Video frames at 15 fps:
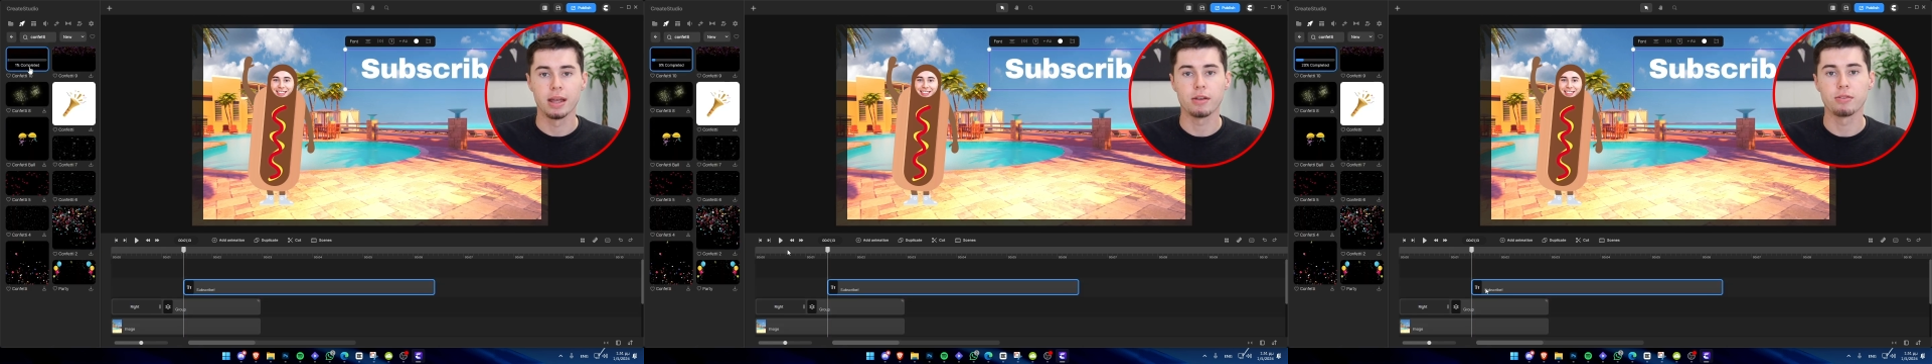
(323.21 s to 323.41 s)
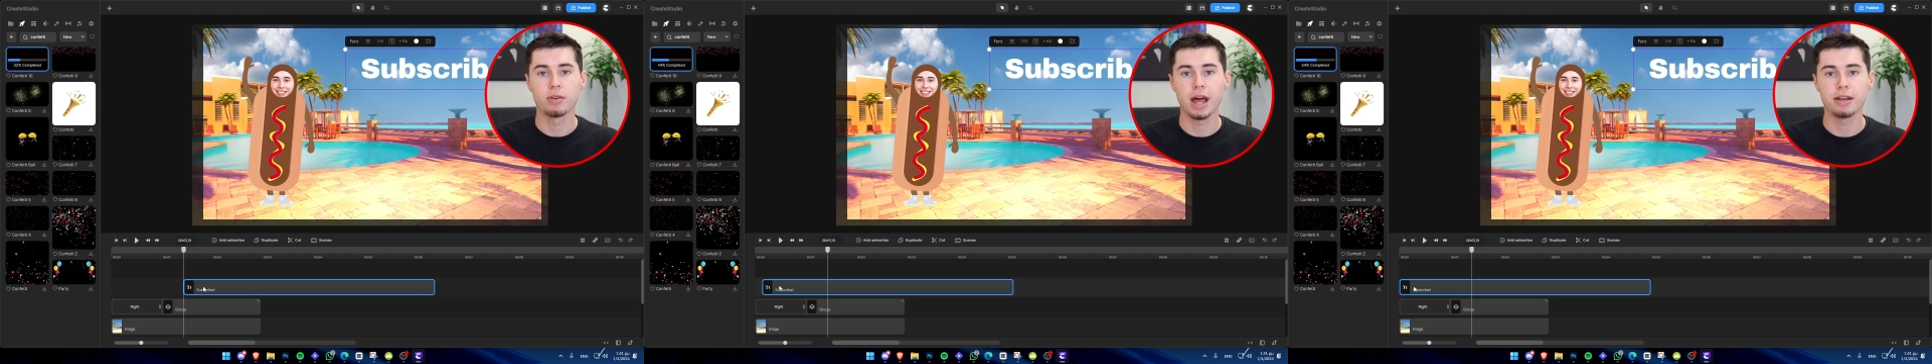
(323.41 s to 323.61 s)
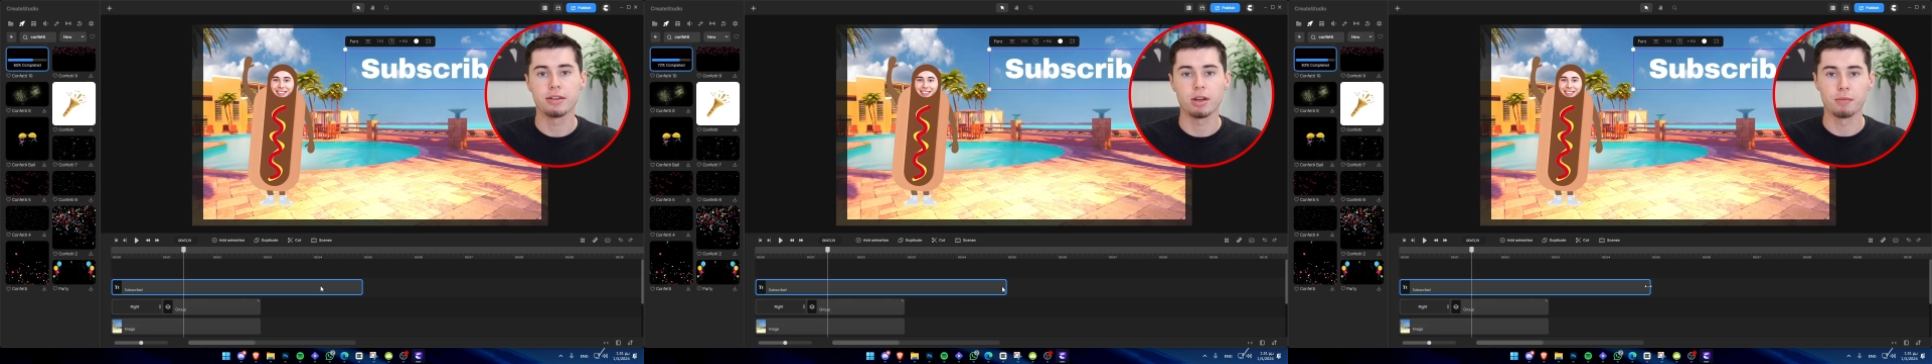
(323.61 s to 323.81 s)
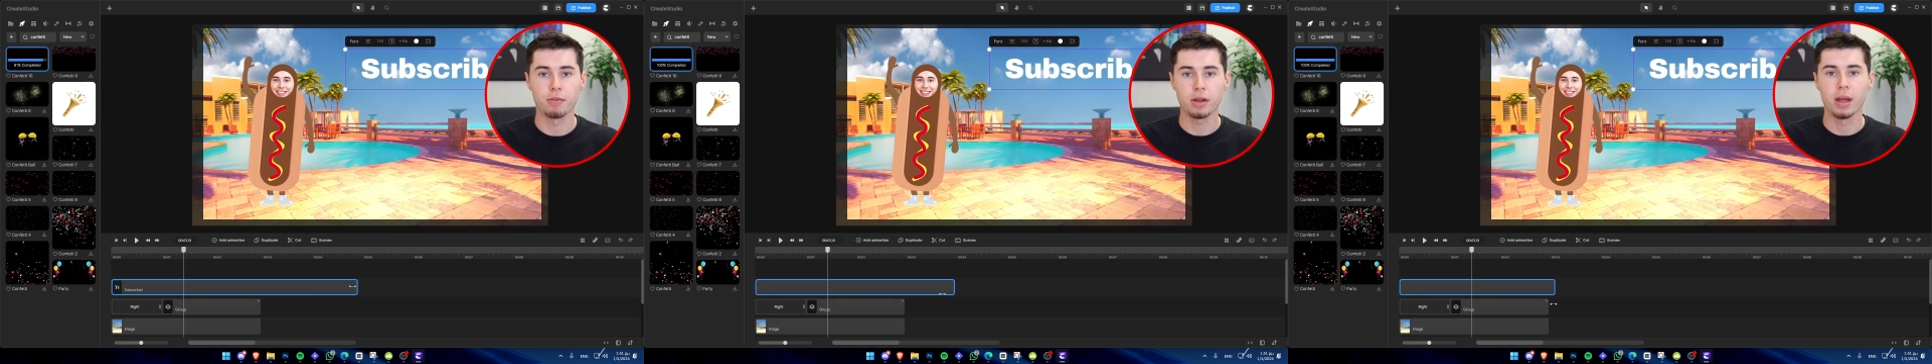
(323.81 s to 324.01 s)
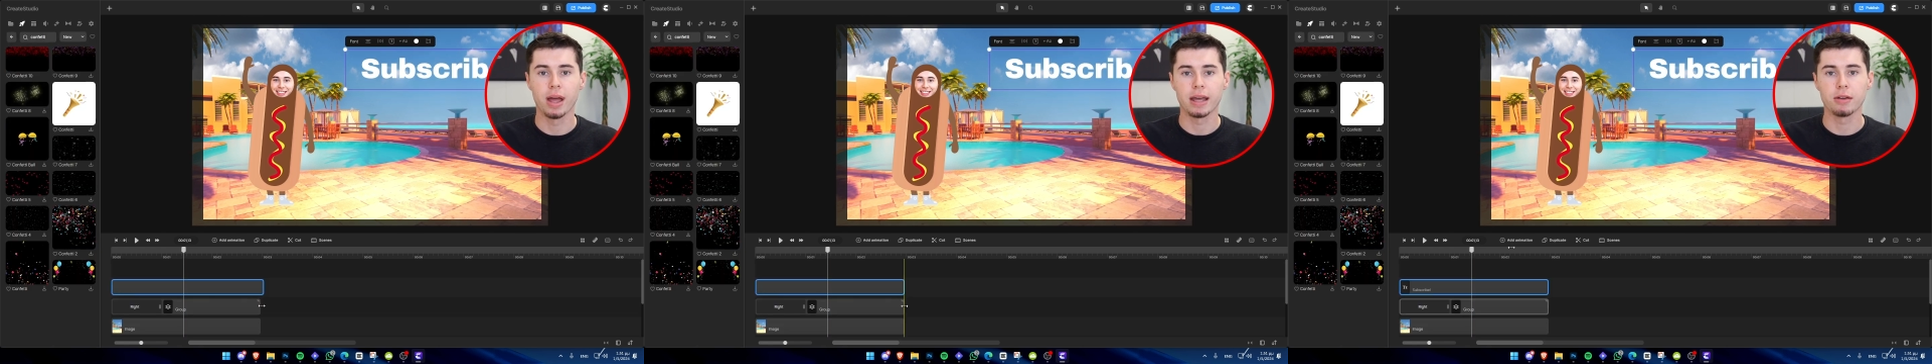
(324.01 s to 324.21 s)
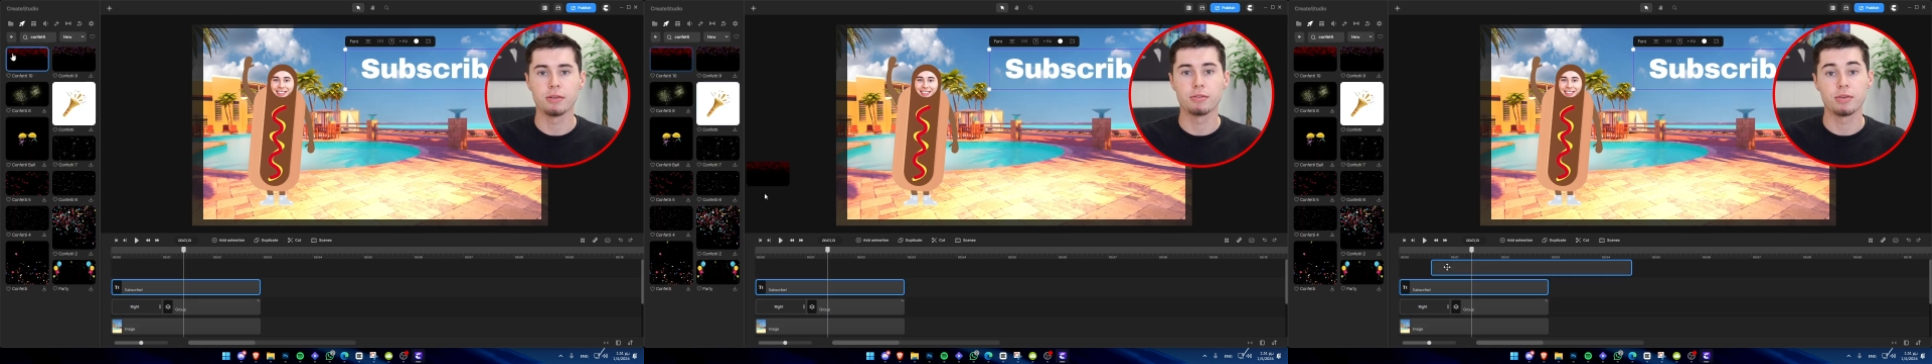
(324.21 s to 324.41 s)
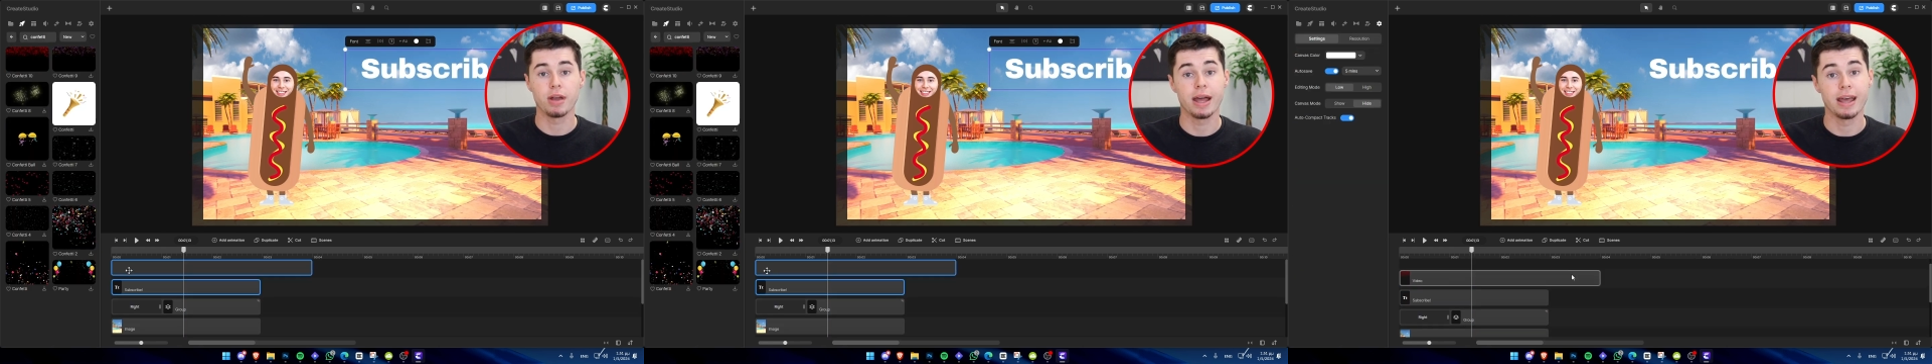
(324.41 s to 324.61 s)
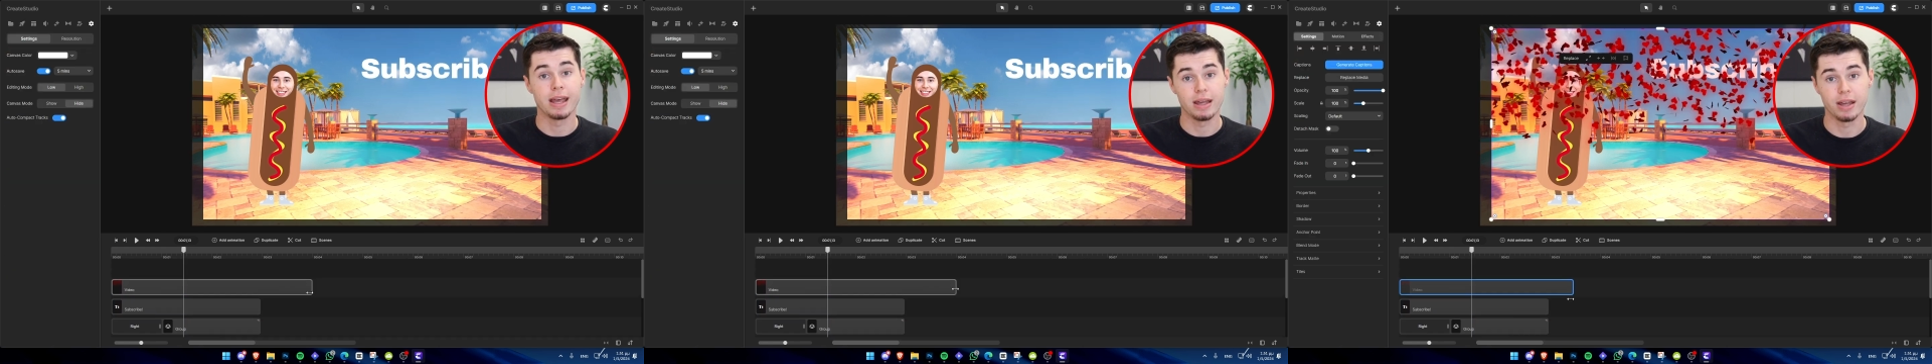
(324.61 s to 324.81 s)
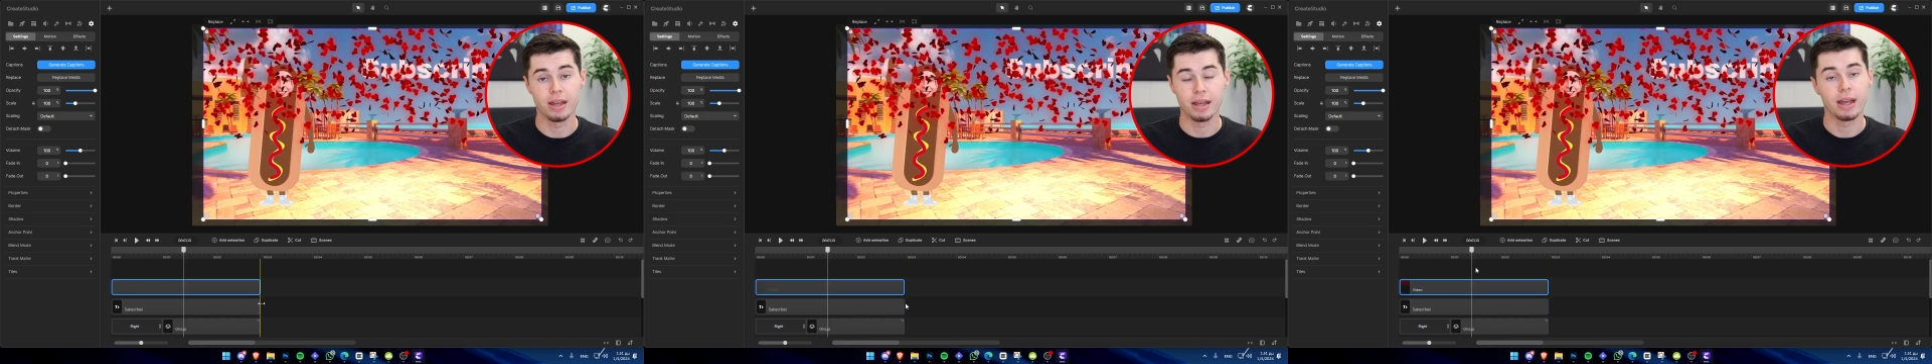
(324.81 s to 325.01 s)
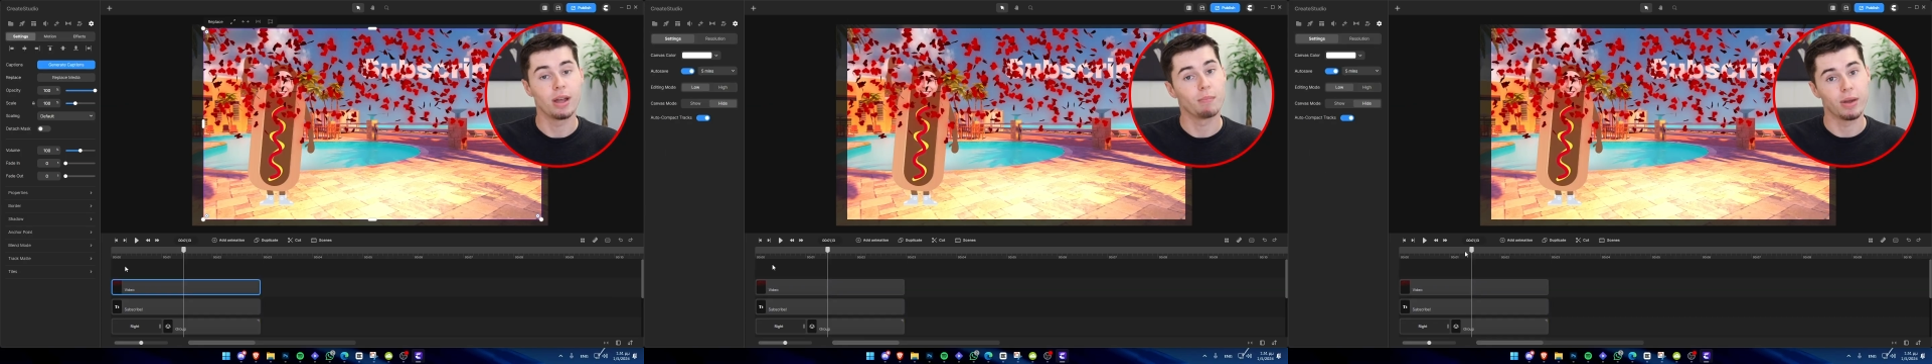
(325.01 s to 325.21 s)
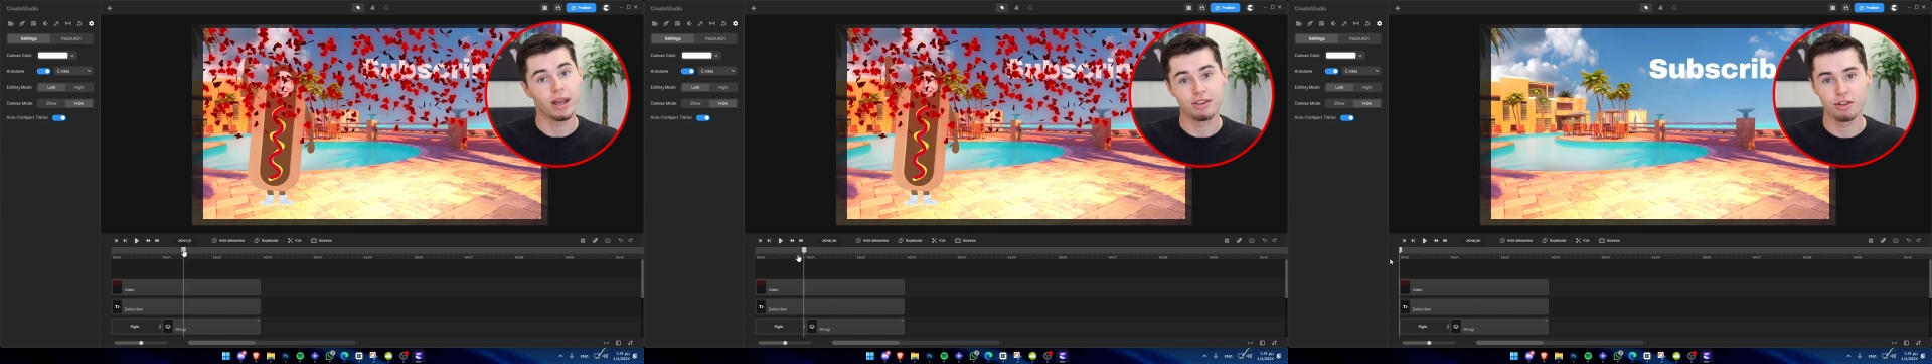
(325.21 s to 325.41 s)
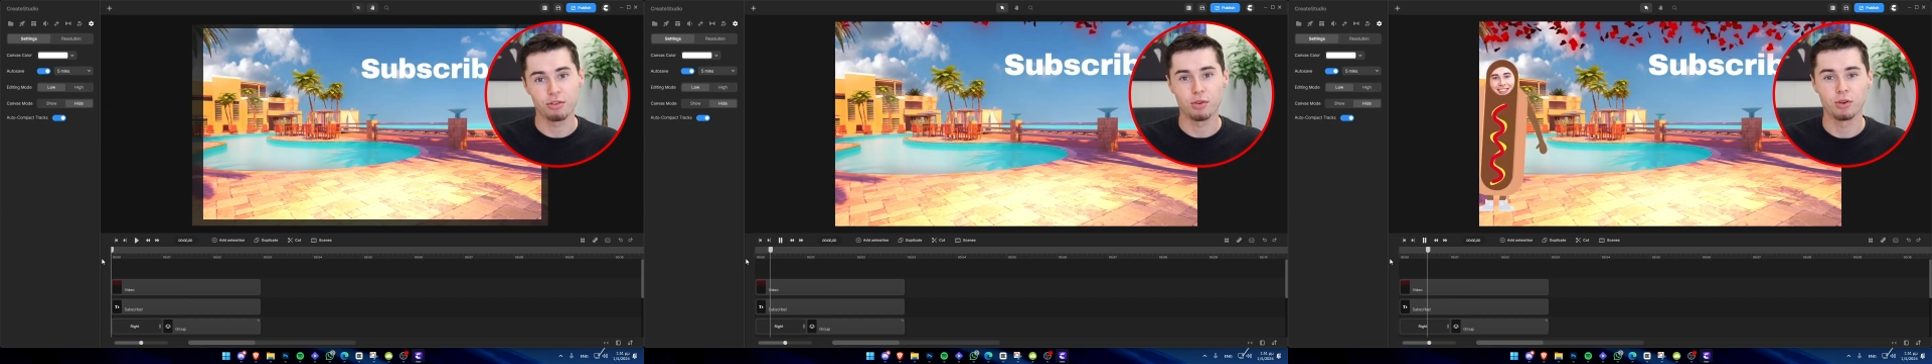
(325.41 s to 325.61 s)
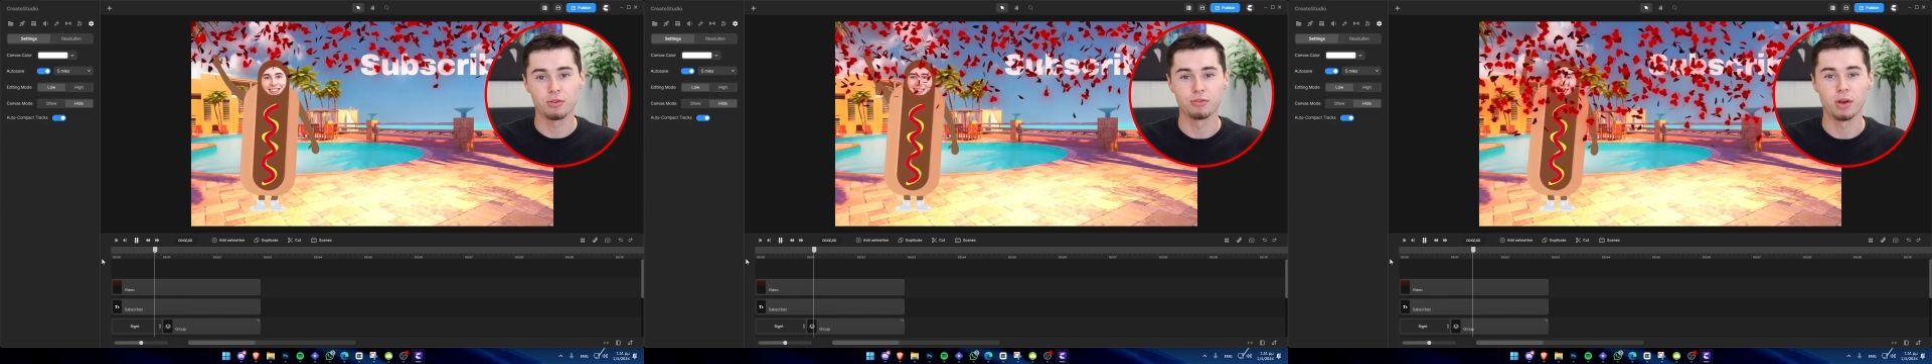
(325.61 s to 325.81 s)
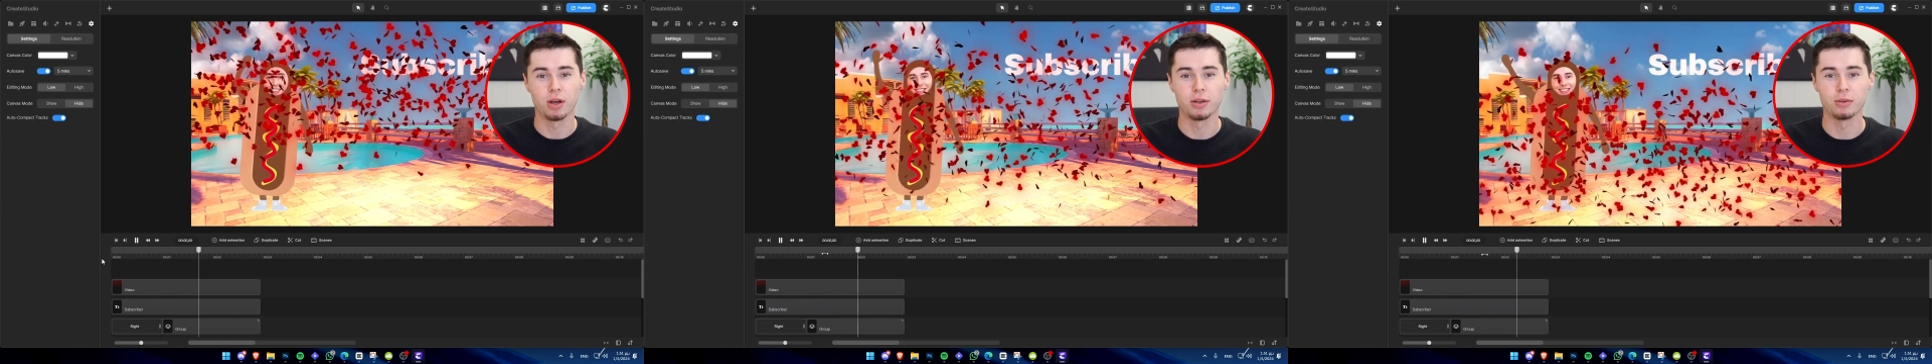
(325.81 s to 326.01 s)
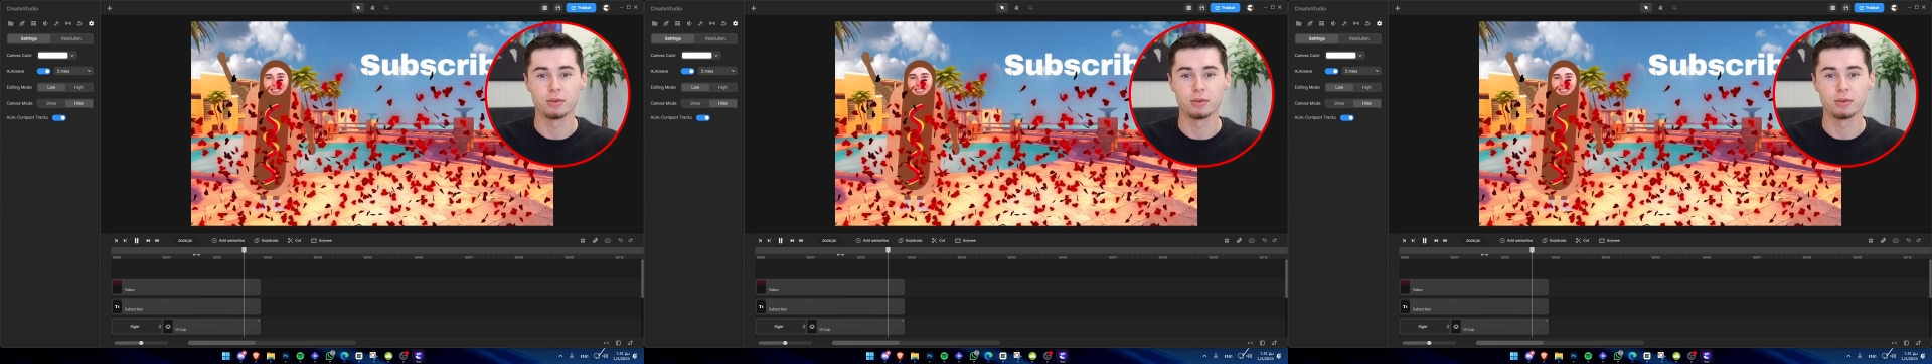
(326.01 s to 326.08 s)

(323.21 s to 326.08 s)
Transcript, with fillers: And if you add something like confetti, it makes it look fun.